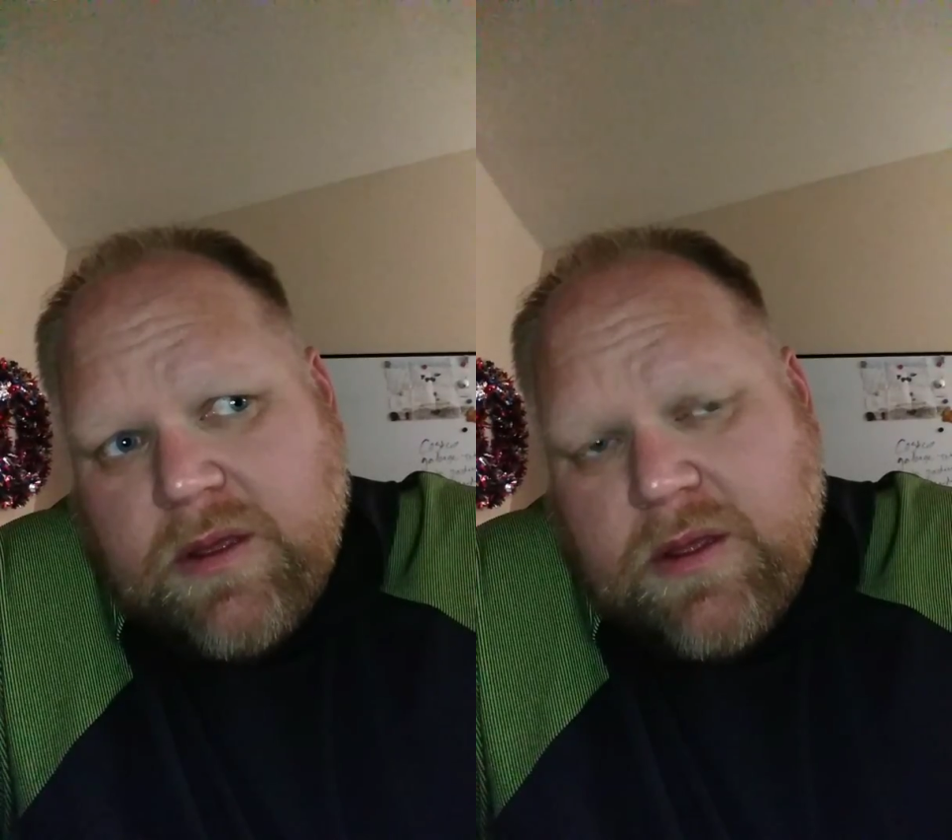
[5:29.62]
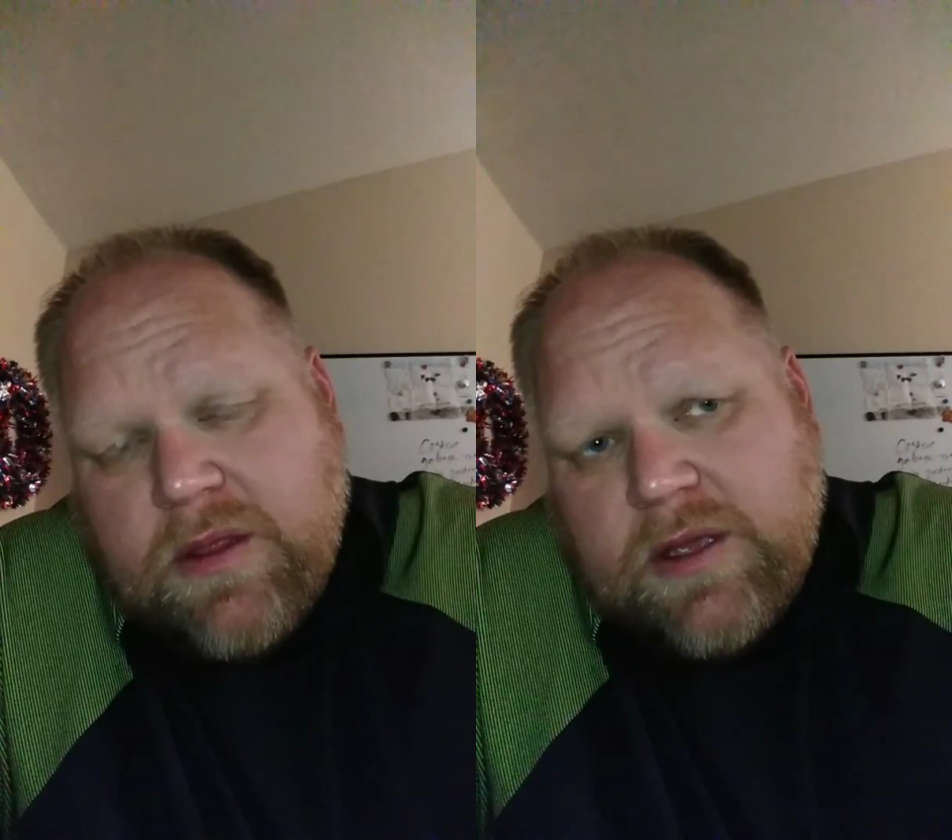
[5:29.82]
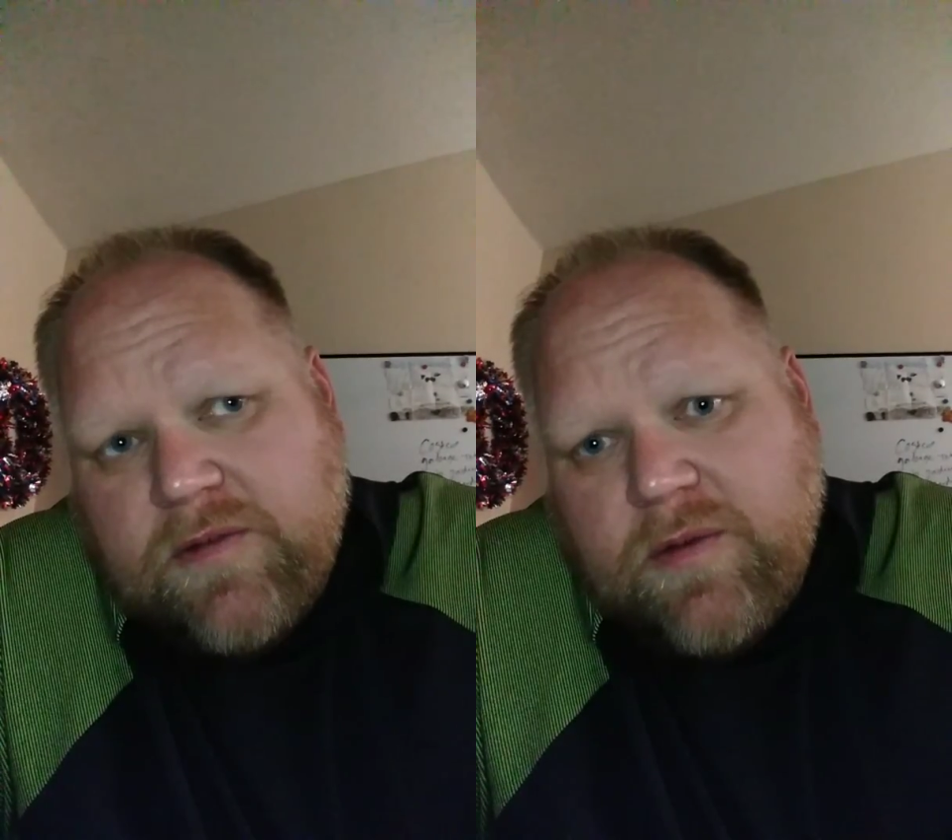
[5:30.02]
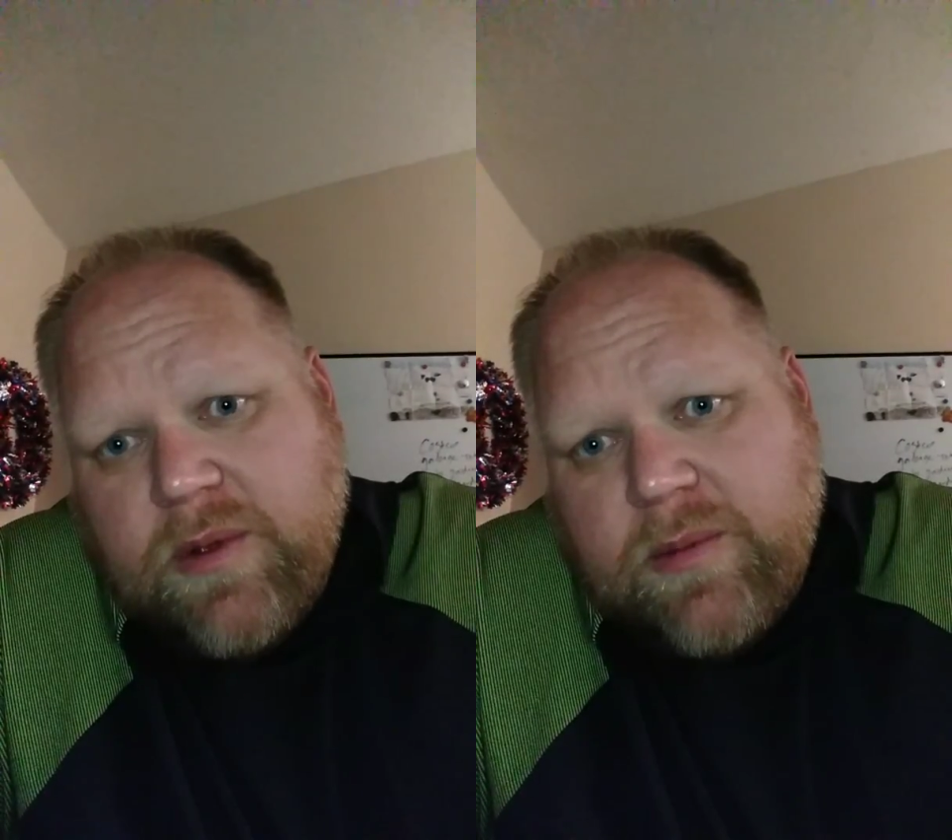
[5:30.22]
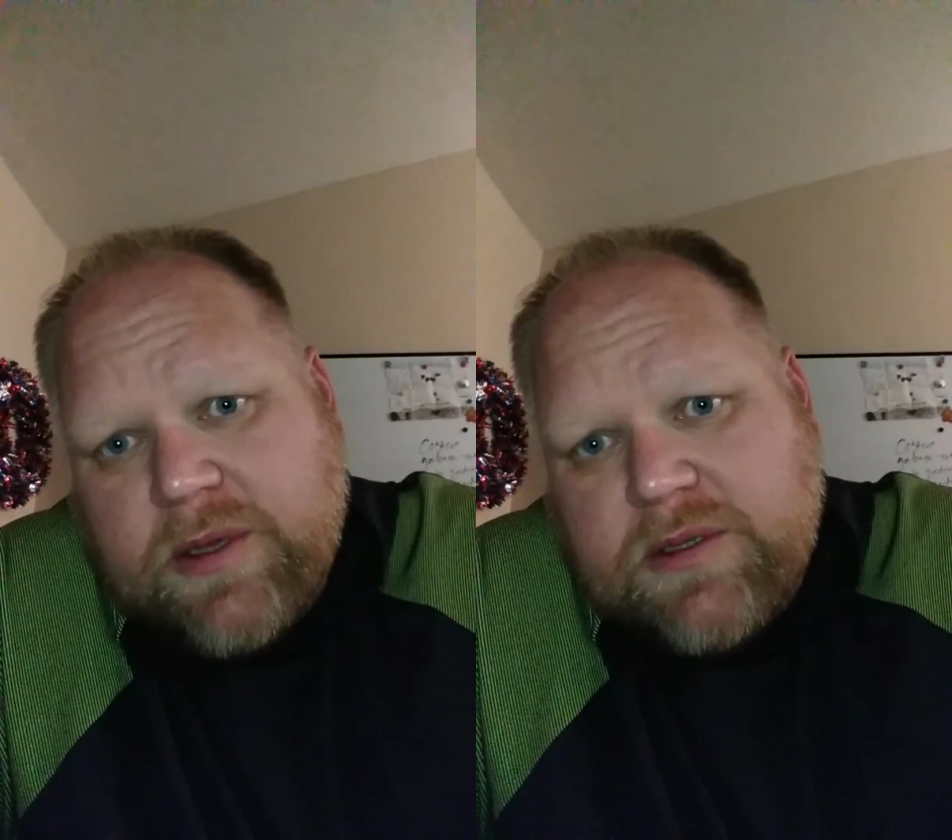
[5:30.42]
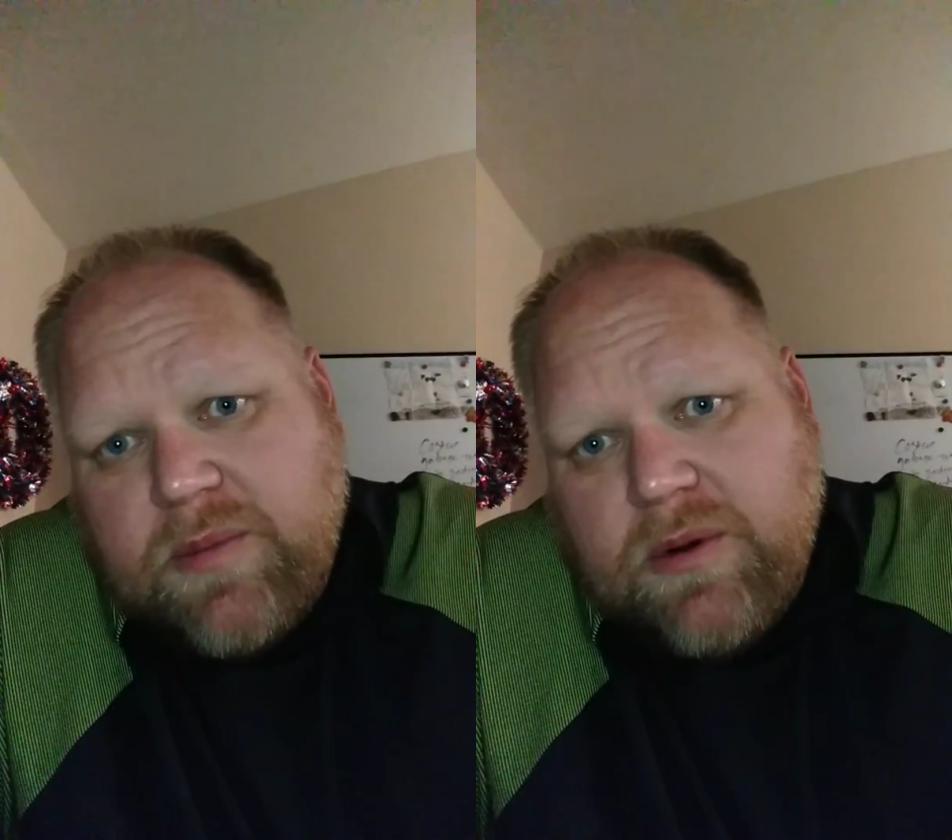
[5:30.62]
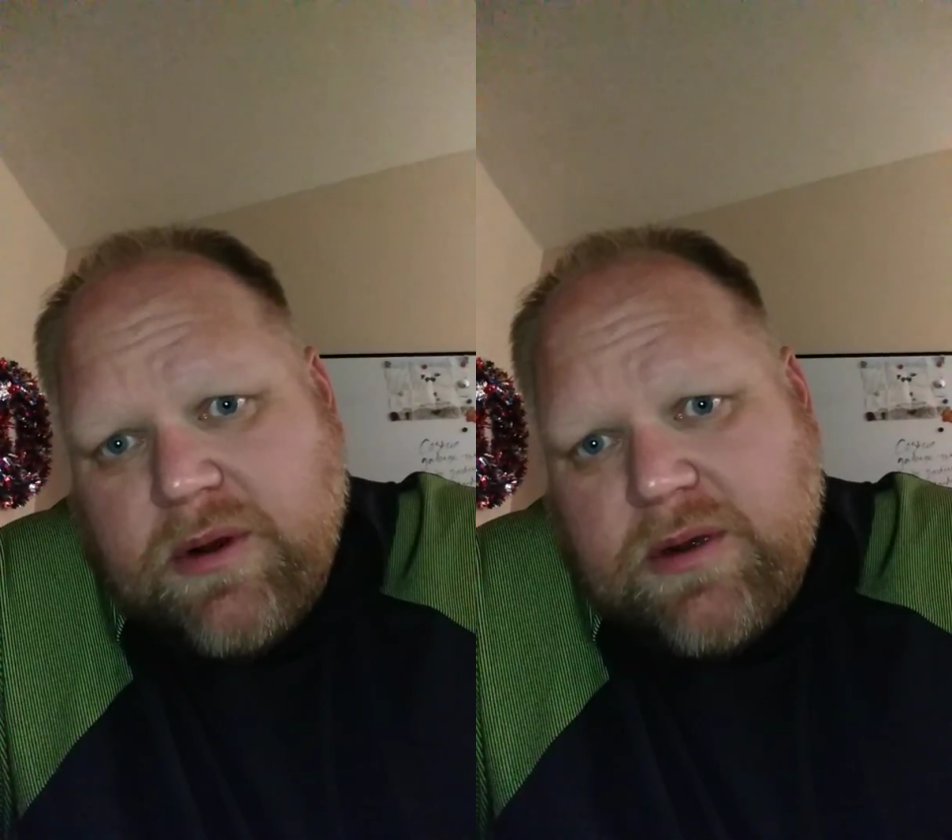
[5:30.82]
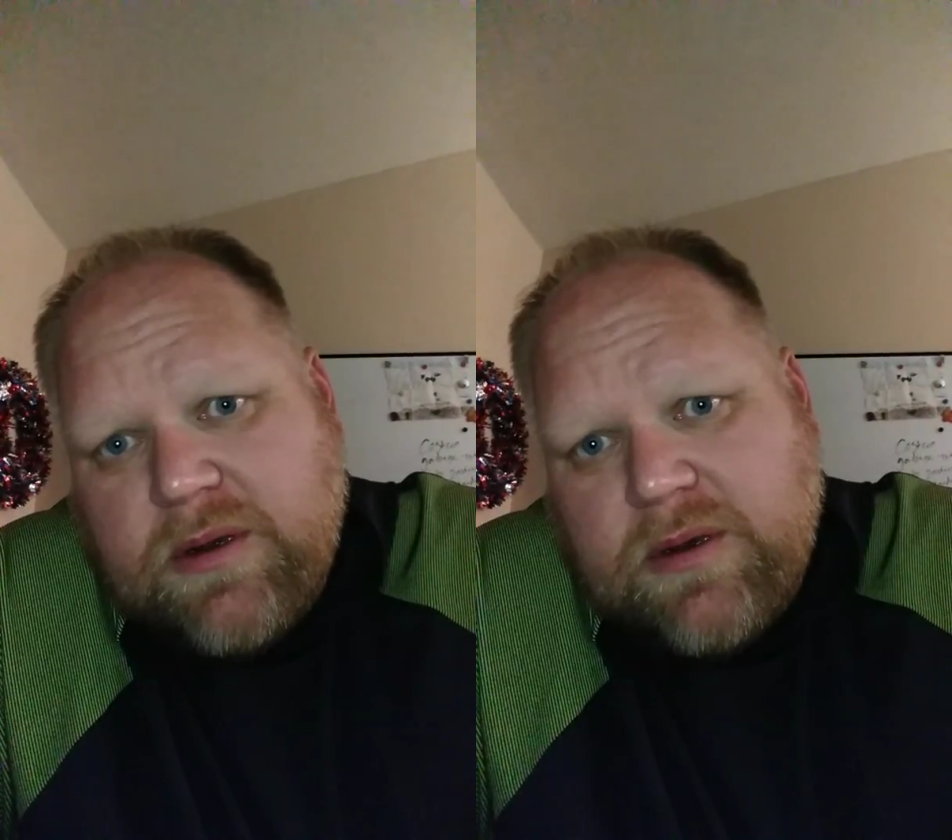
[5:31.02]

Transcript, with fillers: Thanks for being my support.